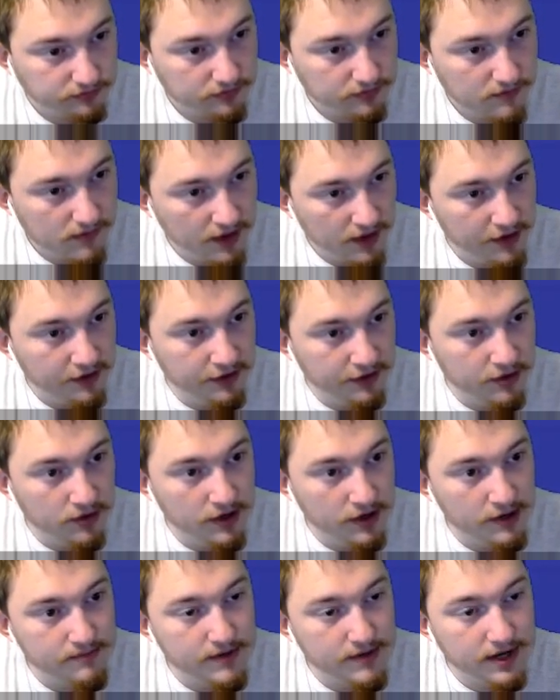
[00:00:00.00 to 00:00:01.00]
I'm going to go
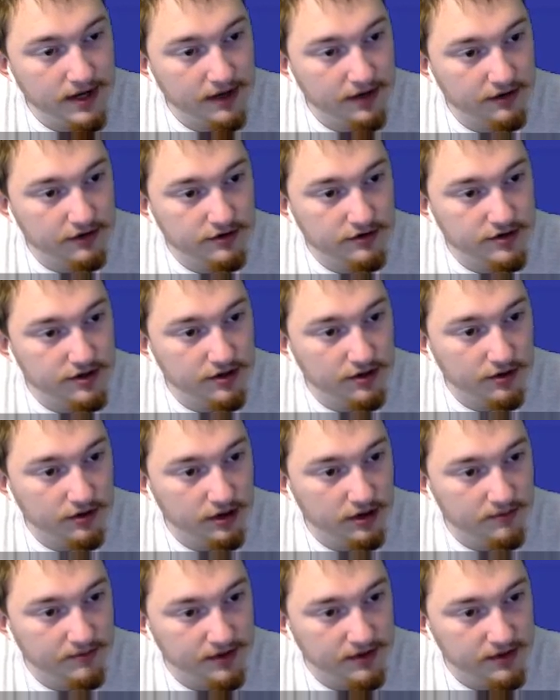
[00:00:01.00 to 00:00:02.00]
ahead and make energy all
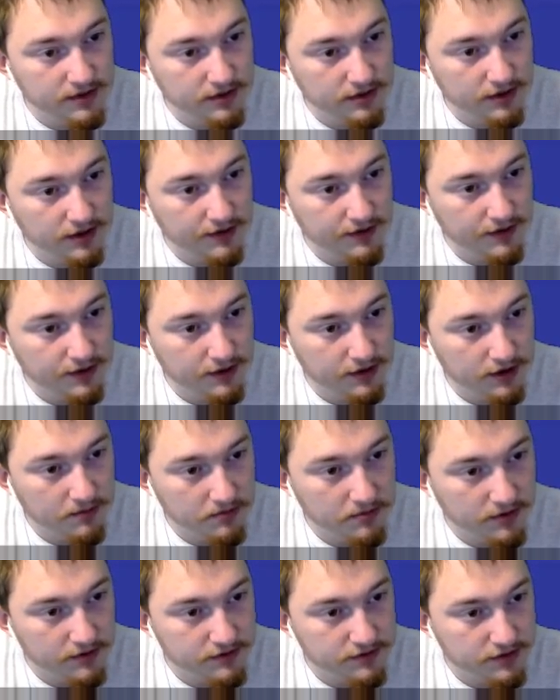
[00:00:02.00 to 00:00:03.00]
up here, and then our
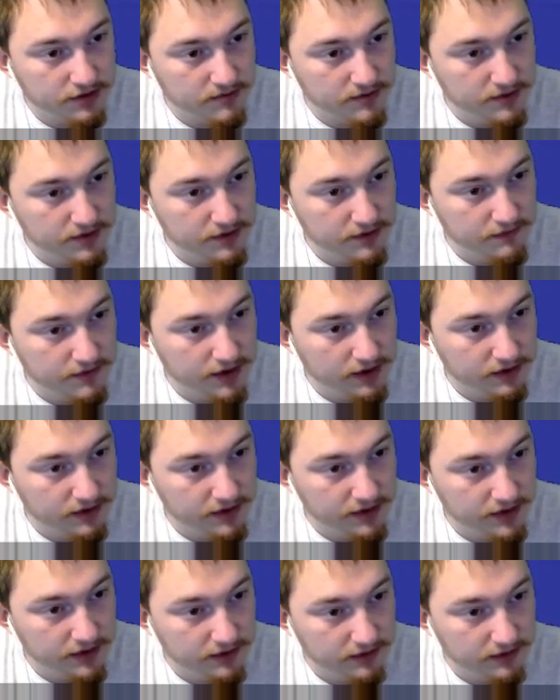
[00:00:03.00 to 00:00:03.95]
upgrades are going to be in the valley.